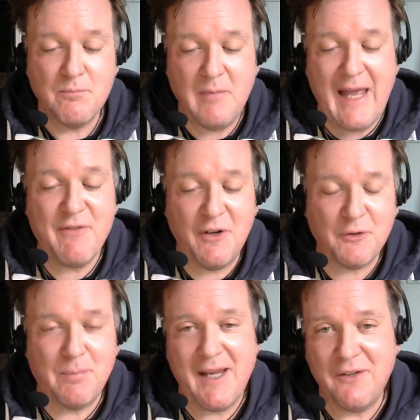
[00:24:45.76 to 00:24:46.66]

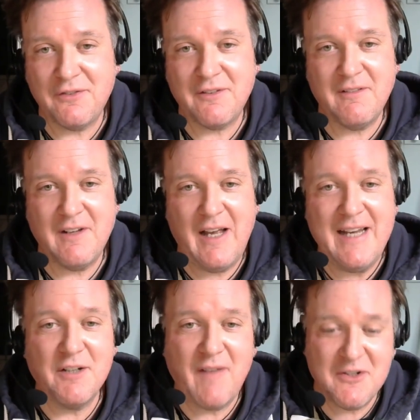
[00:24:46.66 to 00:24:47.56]
evidence-based
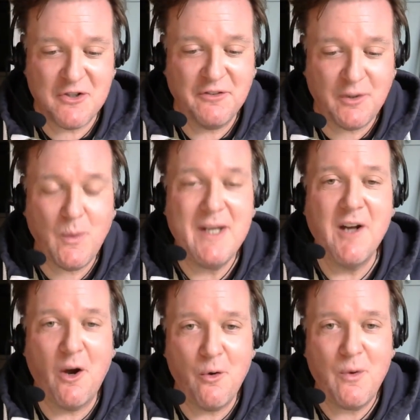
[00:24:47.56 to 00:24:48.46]
interventions that we
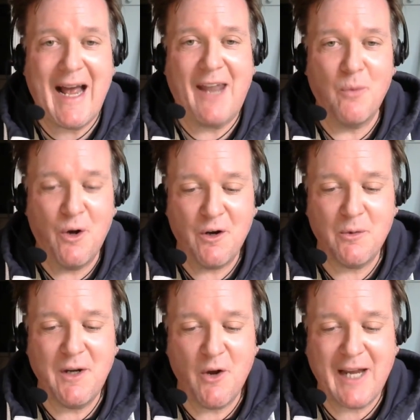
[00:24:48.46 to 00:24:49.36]
know can work,
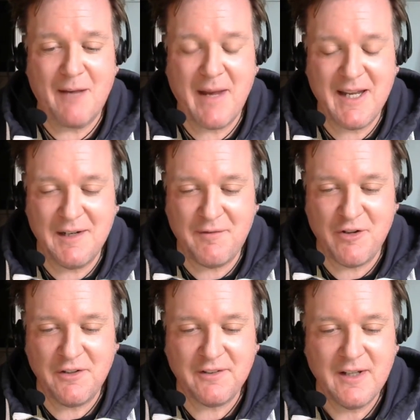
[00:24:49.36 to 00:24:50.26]
we know can make a
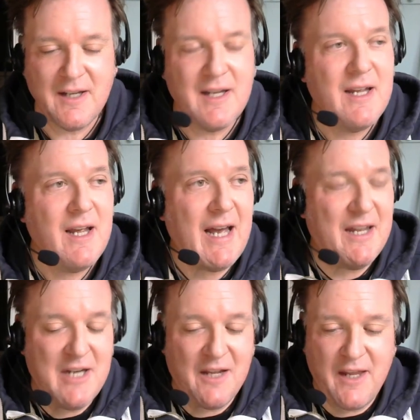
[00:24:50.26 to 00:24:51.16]
difference,
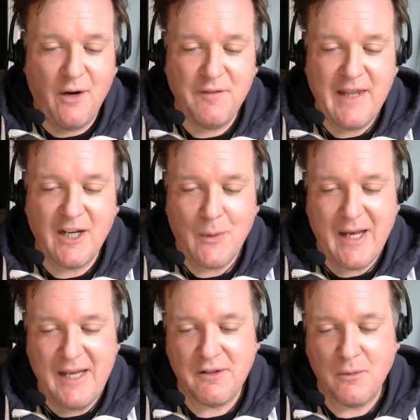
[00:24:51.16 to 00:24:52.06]
and yet they often then go out
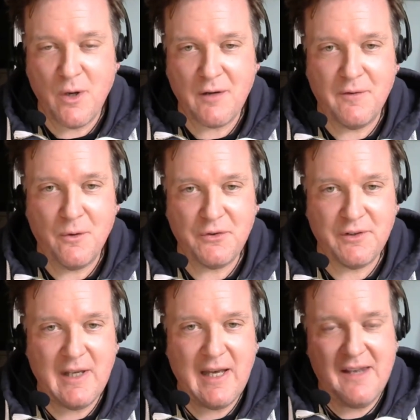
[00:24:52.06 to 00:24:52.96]
into the workforce,
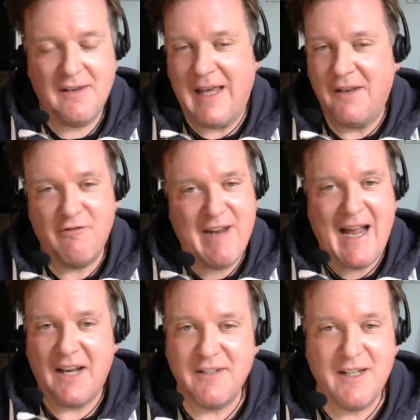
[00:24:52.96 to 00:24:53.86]
and the
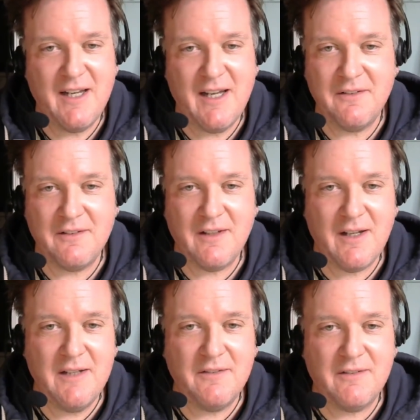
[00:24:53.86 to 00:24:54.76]
reality is
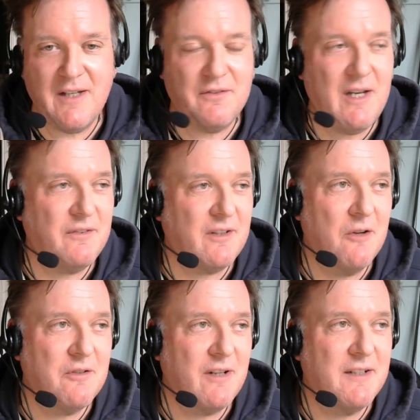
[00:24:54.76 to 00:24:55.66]

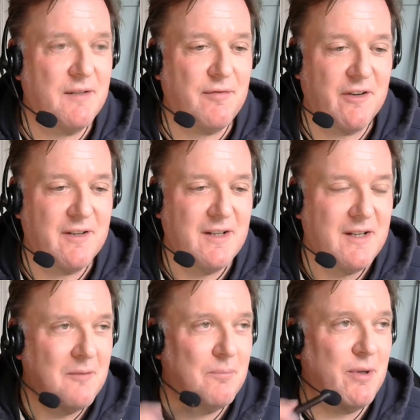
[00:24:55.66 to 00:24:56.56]
totally different.
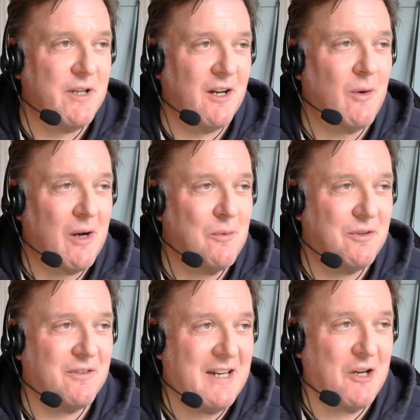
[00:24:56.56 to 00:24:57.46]
But I would
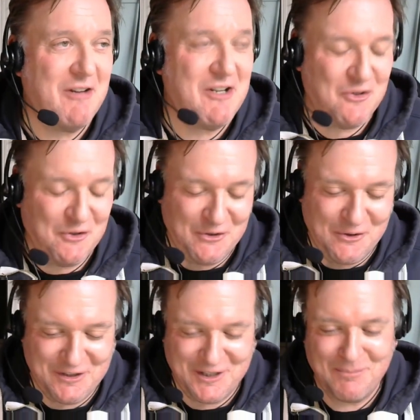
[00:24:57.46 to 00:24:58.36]
encourage your
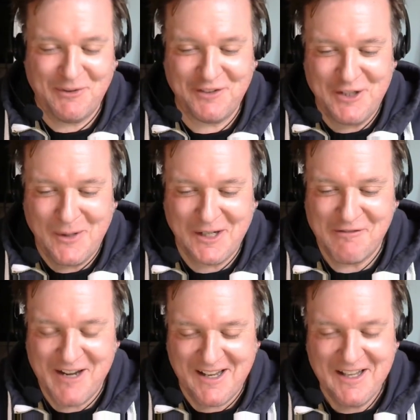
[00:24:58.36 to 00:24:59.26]
daughter to pursue a
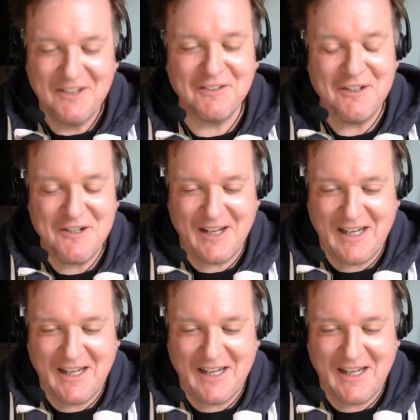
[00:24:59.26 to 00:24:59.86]
career, certainly in